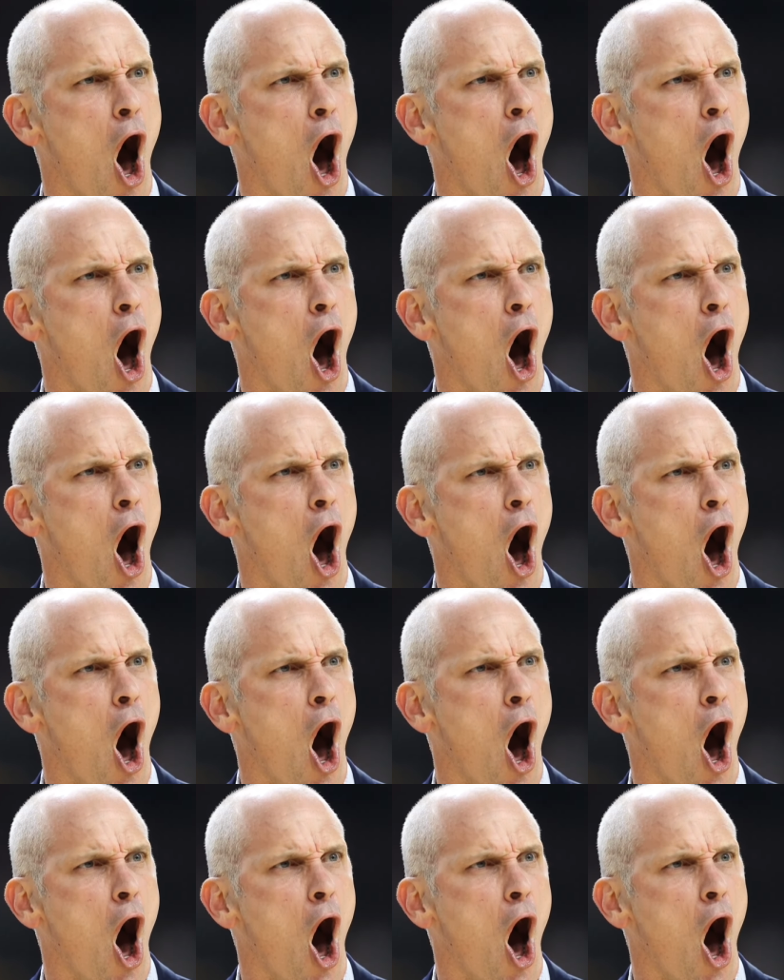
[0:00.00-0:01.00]
lead to UConn
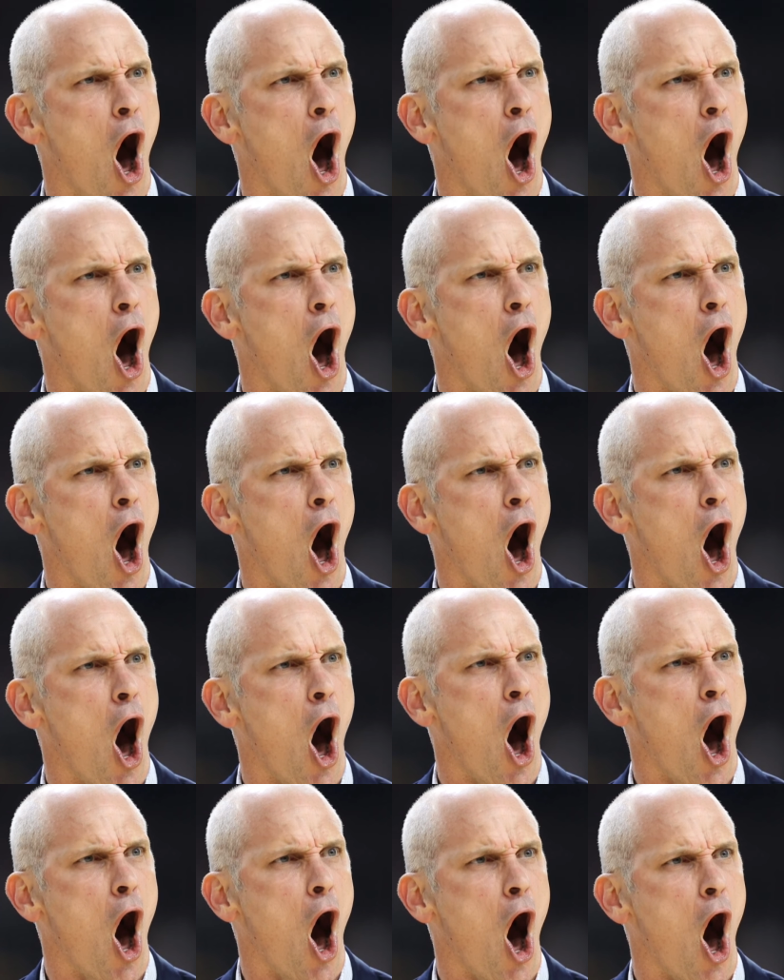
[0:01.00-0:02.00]
advantages in
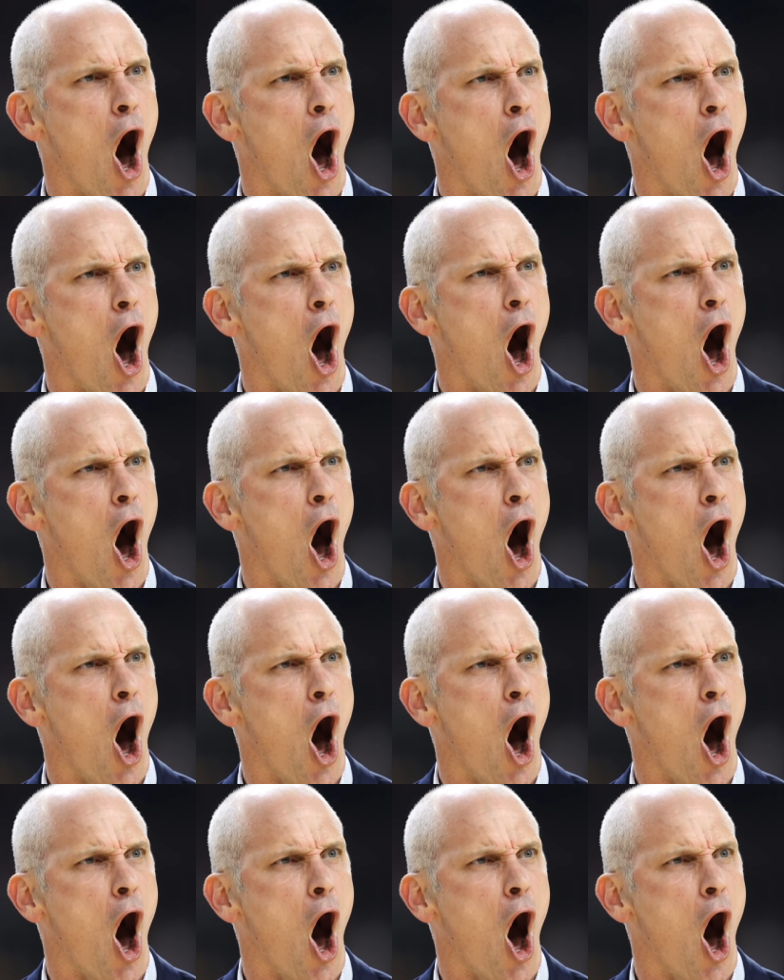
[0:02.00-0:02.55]
transition.